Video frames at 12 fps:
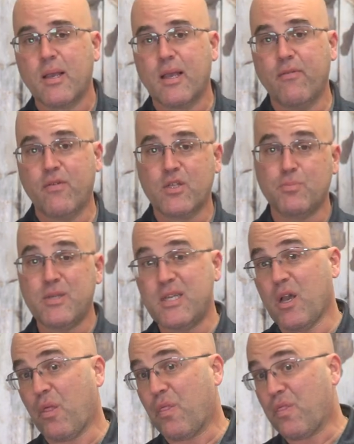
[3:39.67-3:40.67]
Give us
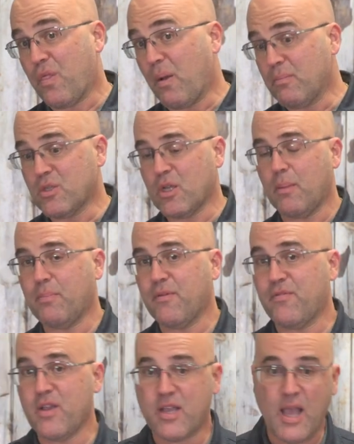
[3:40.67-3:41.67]
me a thumbs up
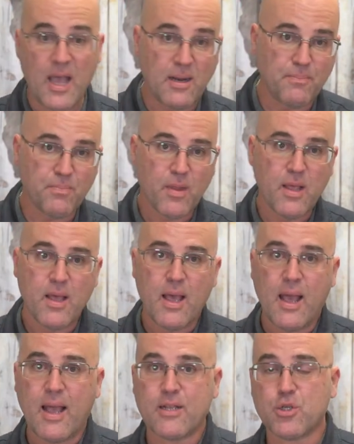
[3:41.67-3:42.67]
if you can,
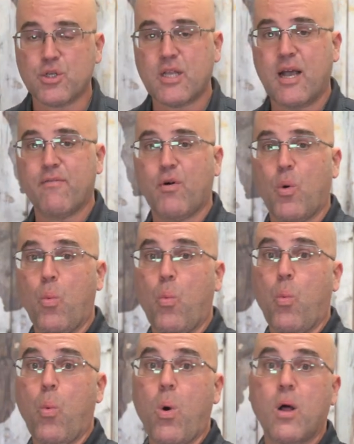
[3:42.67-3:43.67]
and just have a
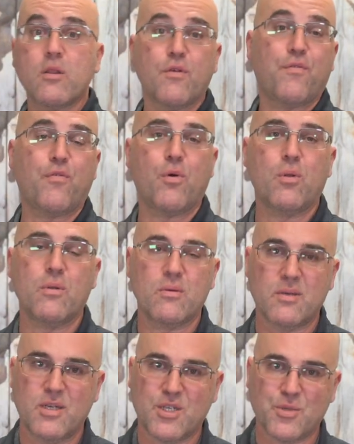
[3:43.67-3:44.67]
wonderful
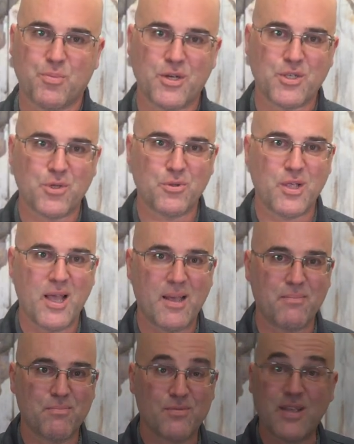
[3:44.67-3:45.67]
espresso
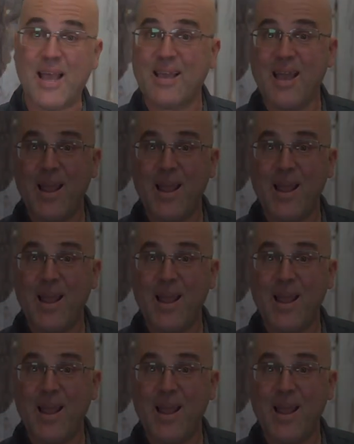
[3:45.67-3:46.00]
day. Take